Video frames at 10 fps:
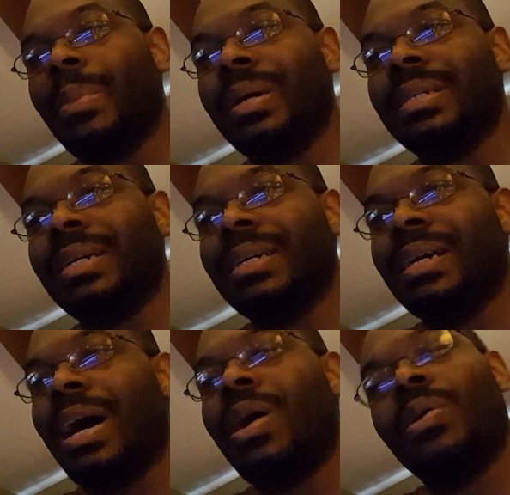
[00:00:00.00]
But
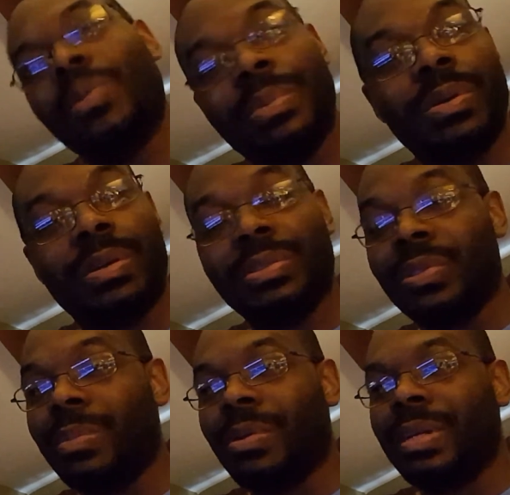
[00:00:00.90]
uh, I hope you all
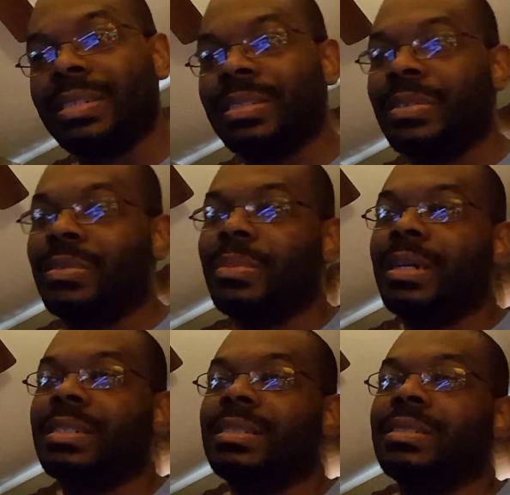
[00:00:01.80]
enjoy my reaction,
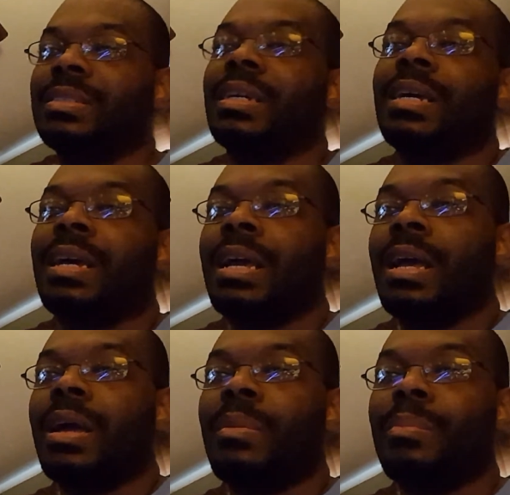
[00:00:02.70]
everybody.
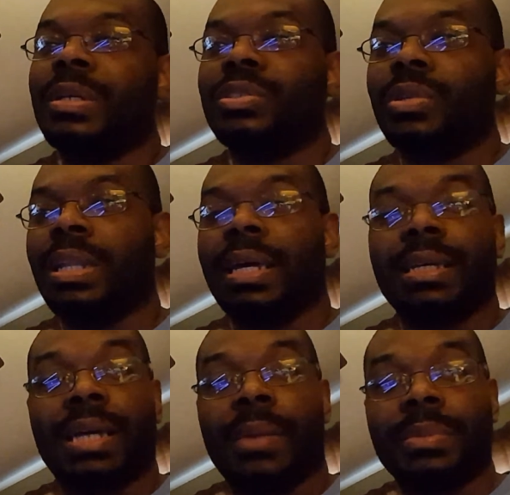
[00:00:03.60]
Make sure to
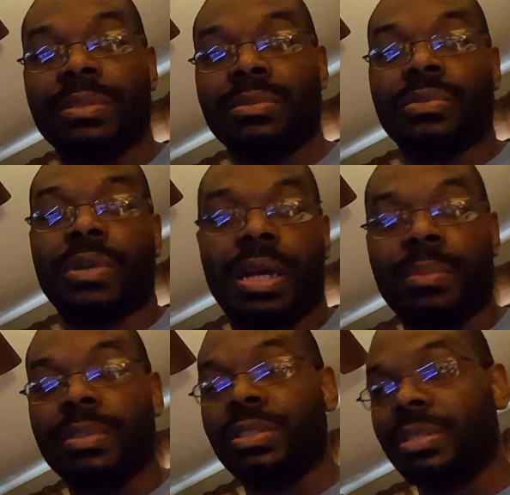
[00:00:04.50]
like, comment,
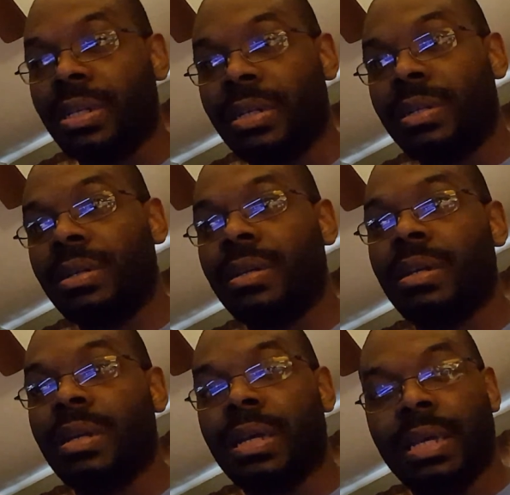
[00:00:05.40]
subscribe, and share,
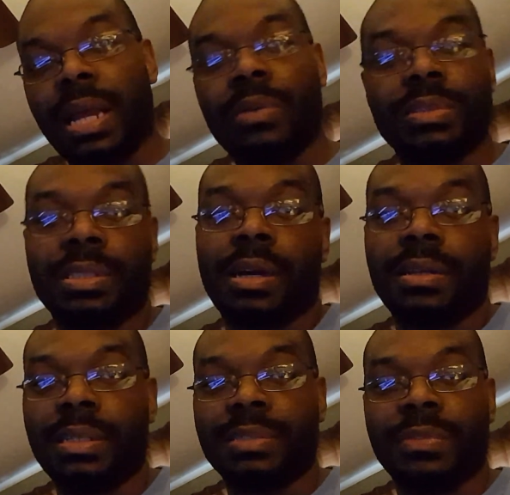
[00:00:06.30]
and I will see y'all
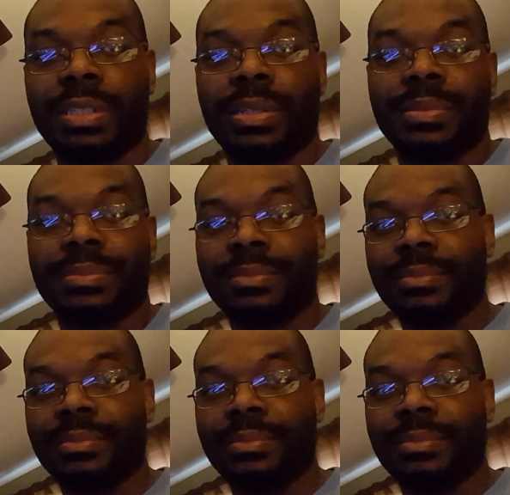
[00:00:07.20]
in the next video.